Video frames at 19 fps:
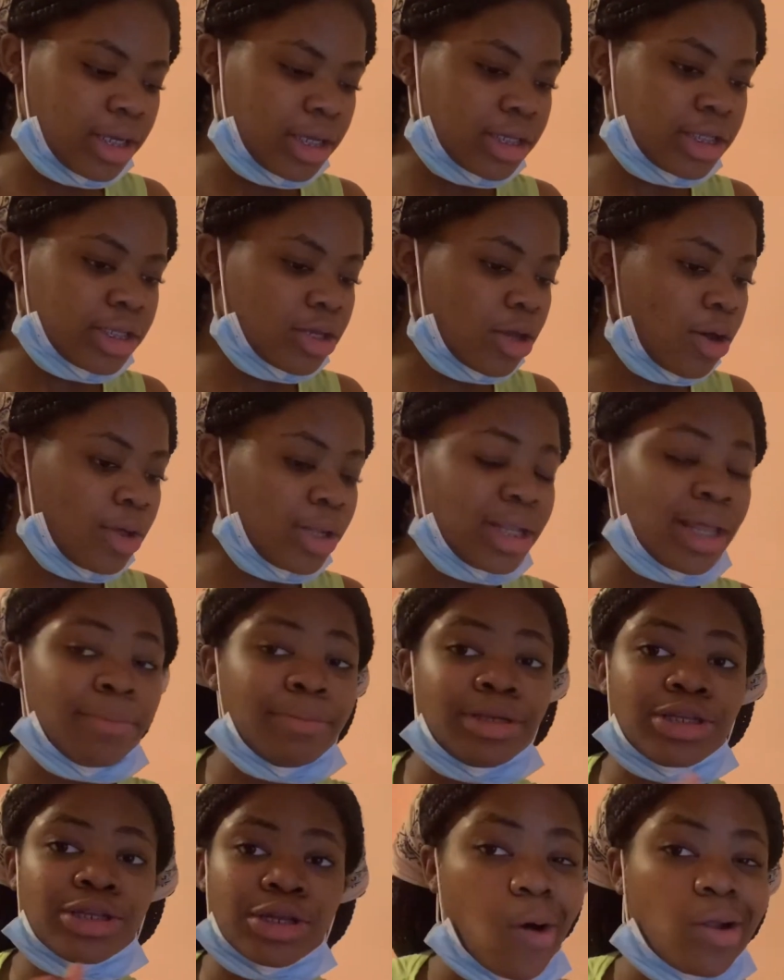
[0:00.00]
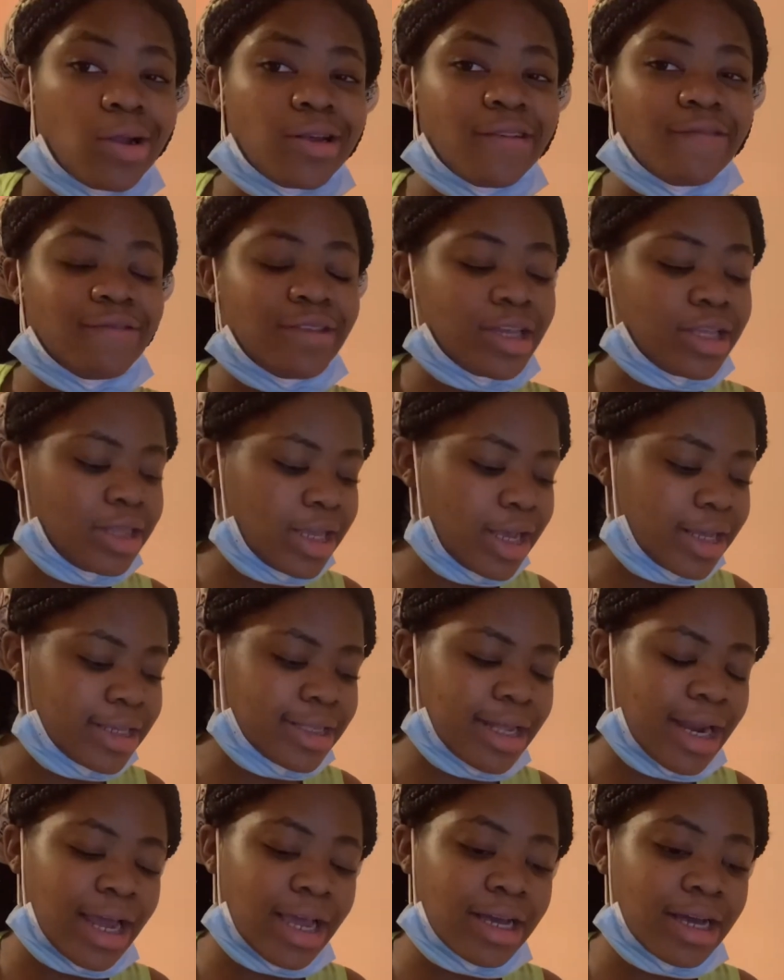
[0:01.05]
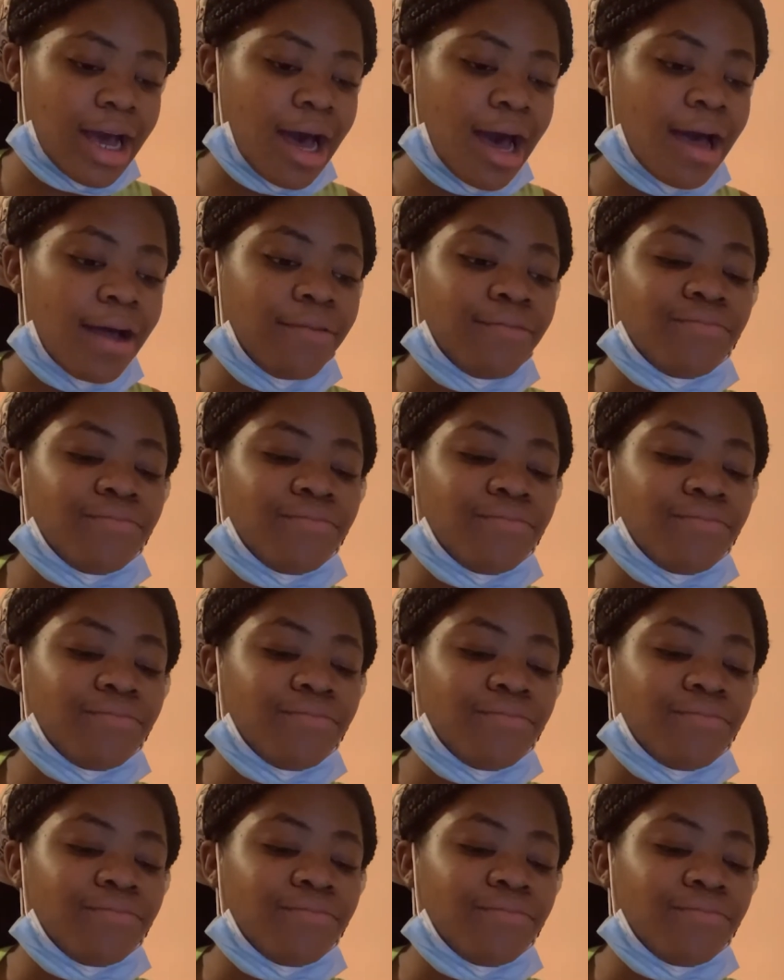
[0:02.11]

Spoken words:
So let me show all of the things that I got